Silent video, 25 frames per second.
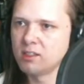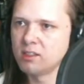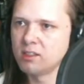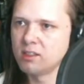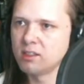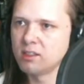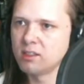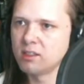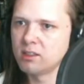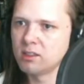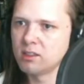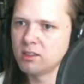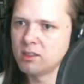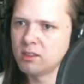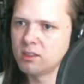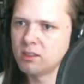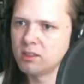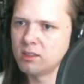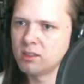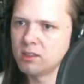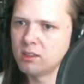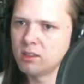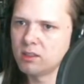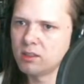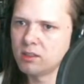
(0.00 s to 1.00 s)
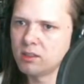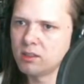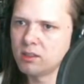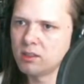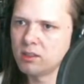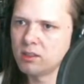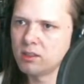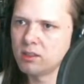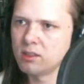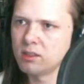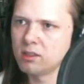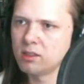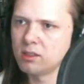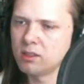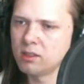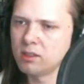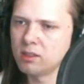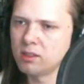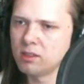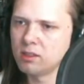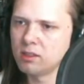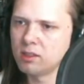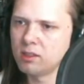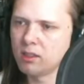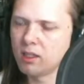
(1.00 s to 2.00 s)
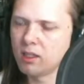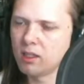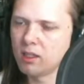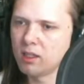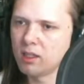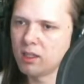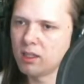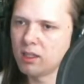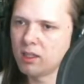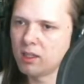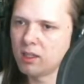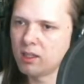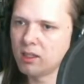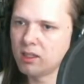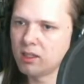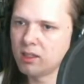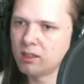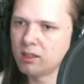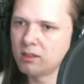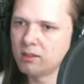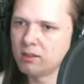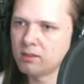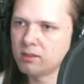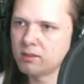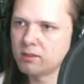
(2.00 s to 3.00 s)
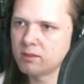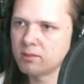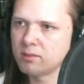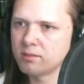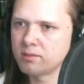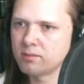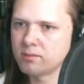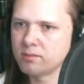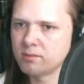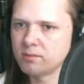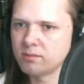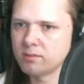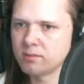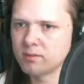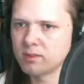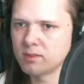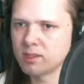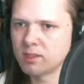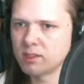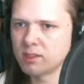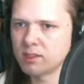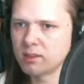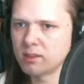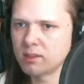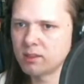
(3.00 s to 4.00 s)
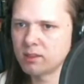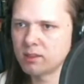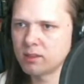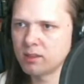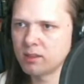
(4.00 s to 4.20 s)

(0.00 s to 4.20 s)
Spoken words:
Nothing is said.